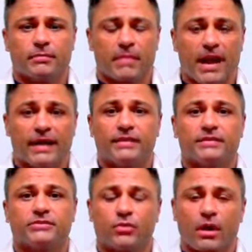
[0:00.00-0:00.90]
Mine
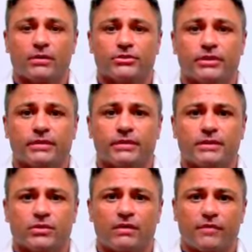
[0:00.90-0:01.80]
is neurology,
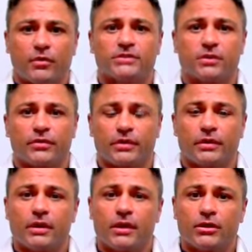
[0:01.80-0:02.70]
so I focus on
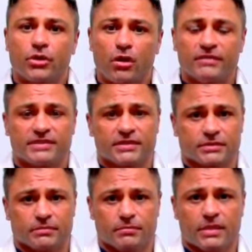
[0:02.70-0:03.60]
the nervous
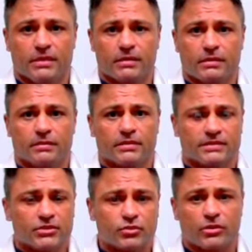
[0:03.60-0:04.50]
system, the
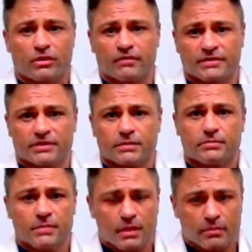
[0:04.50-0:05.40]
central nervous
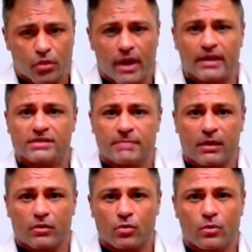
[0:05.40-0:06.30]
system, brain and
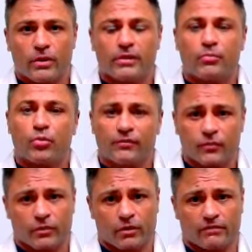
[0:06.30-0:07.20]
spinal cord, and the
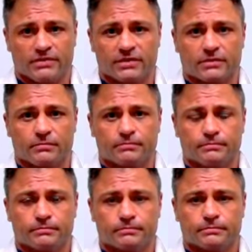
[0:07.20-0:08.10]
peripheral nervous system.
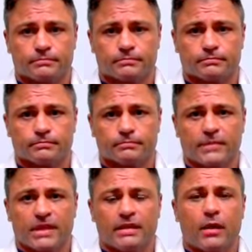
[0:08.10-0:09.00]

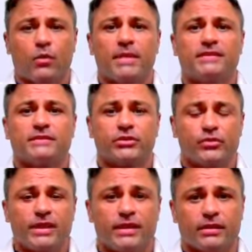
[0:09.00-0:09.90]
Now, what makes us
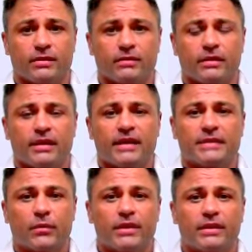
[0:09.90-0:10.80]
unique here is
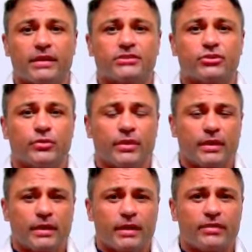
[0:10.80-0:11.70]
that we look at you
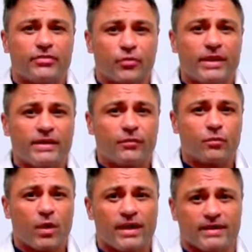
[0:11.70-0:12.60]
in three different
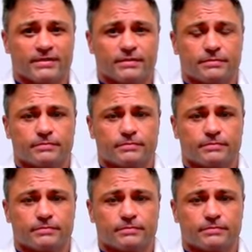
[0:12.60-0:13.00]
ways.